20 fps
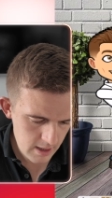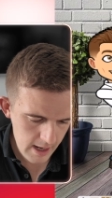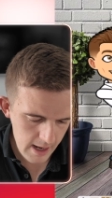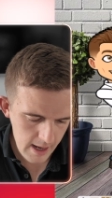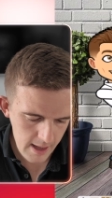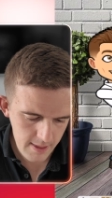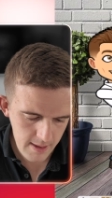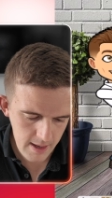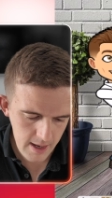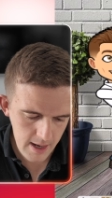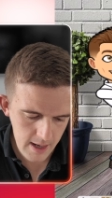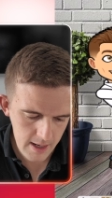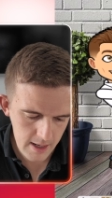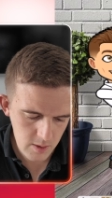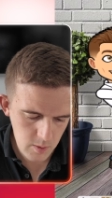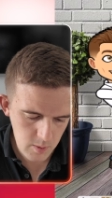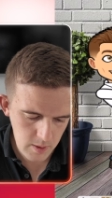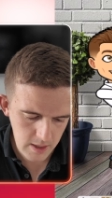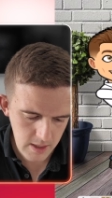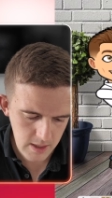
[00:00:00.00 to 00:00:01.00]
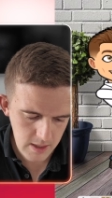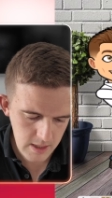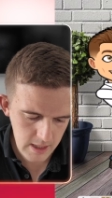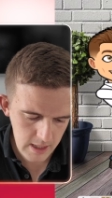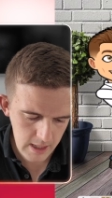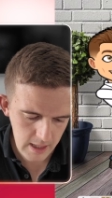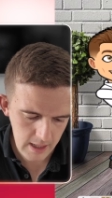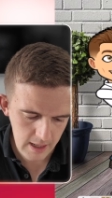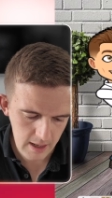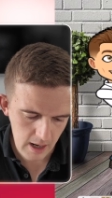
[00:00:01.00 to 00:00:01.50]
And then as we can
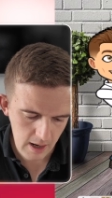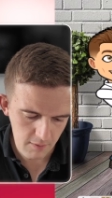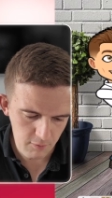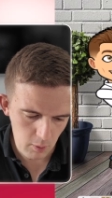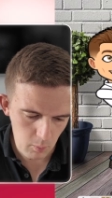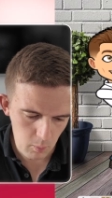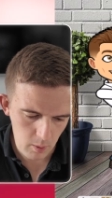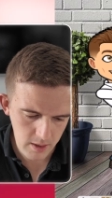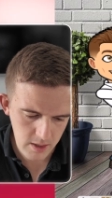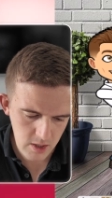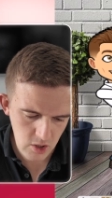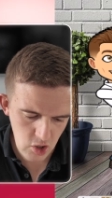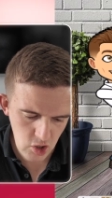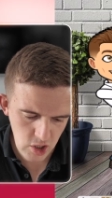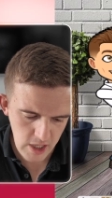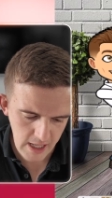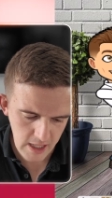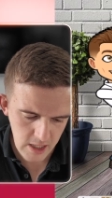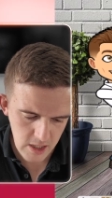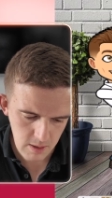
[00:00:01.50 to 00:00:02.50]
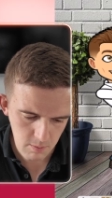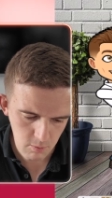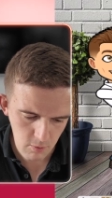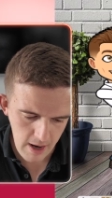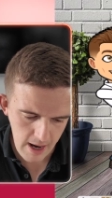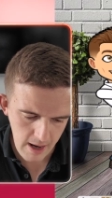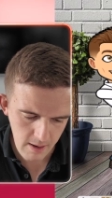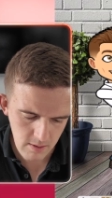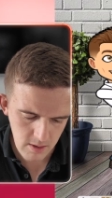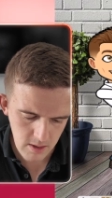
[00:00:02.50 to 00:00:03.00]
see, if I wanted to change them
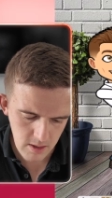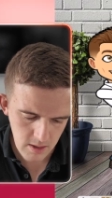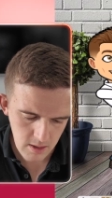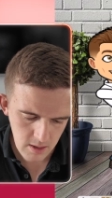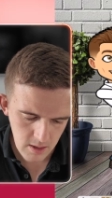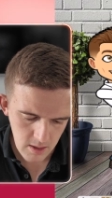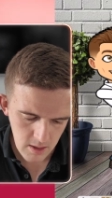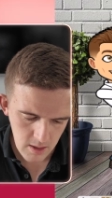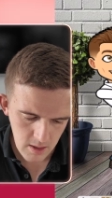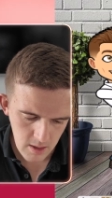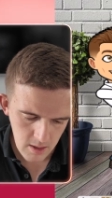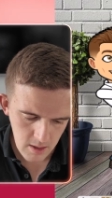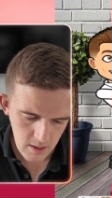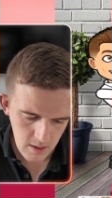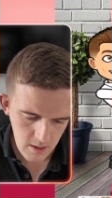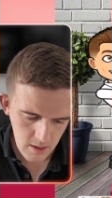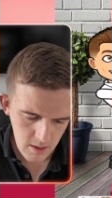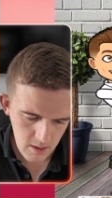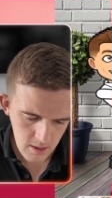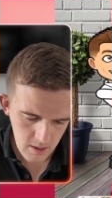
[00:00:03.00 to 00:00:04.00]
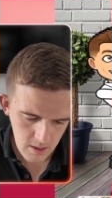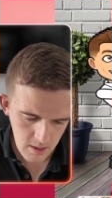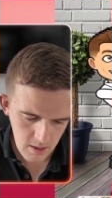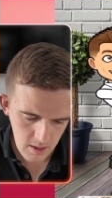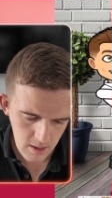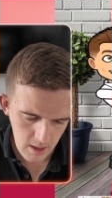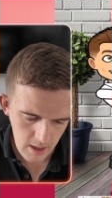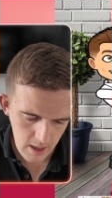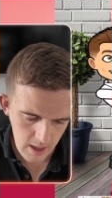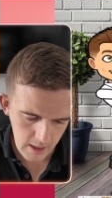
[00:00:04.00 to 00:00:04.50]
round,
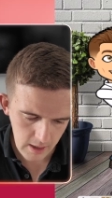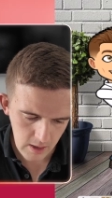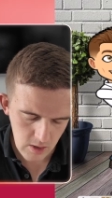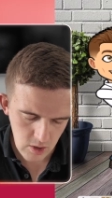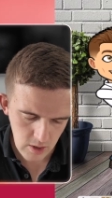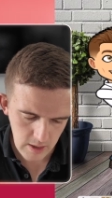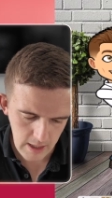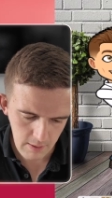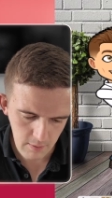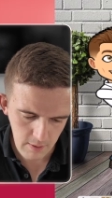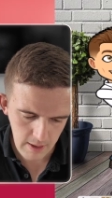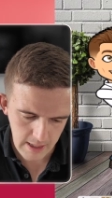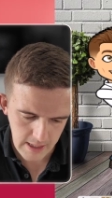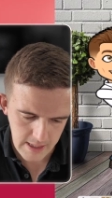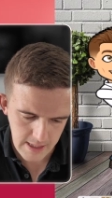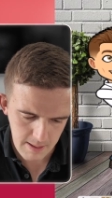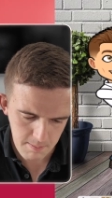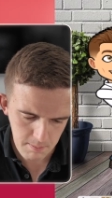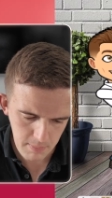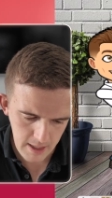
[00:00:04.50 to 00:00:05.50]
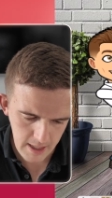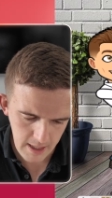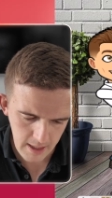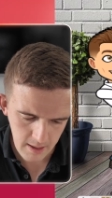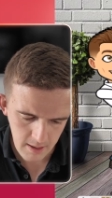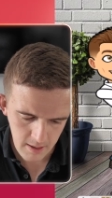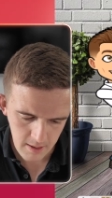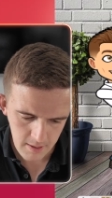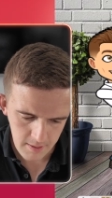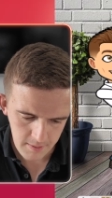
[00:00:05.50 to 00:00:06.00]
I can do that really simply.